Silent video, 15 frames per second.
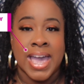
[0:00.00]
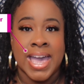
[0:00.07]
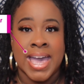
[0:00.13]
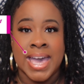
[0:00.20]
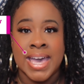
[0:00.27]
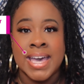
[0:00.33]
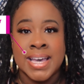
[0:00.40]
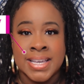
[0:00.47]

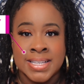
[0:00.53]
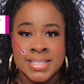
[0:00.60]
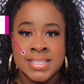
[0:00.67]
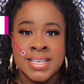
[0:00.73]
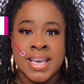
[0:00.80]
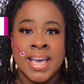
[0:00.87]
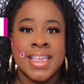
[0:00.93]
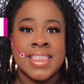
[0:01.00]
and
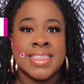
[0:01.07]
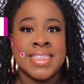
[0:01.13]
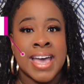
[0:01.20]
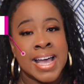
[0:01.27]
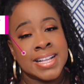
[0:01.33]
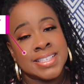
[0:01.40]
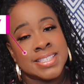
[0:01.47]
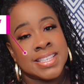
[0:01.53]

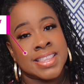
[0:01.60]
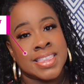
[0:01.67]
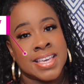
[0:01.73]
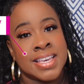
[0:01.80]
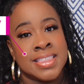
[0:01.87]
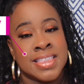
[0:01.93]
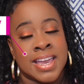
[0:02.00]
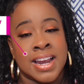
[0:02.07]
that's the
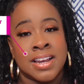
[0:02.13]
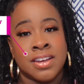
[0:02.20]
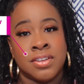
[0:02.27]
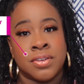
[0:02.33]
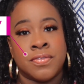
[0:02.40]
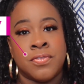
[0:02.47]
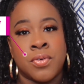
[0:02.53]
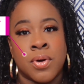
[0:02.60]
thing that I
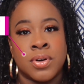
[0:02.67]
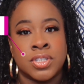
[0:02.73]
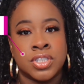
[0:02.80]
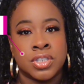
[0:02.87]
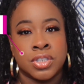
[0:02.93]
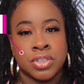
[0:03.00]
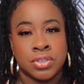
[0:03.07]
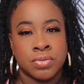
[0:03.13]
look for to
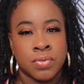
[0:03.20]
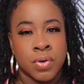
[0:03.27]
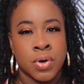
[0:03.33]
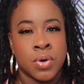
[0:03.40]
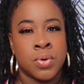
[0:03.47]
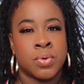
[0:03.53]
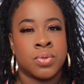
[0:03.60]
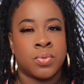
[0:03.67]

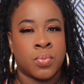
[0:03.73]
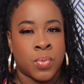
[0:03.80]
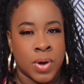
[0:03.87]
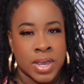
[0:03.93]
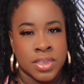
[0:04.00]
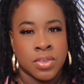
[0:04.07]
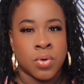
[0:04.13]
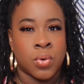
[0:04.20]
control
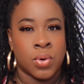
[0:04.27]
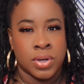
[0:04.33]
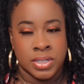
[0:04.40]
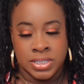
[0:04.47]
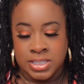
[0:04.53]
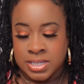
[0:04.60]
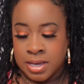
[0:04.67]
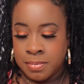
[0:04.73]
where the oil
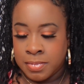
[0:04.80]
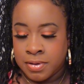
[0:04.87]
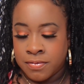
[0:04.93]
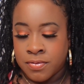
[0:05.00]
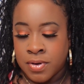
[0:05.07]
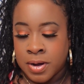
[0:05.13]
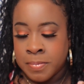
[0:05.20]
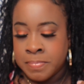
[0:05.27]
is coming
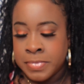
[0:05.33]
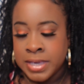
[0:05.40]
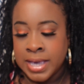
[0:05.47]
from.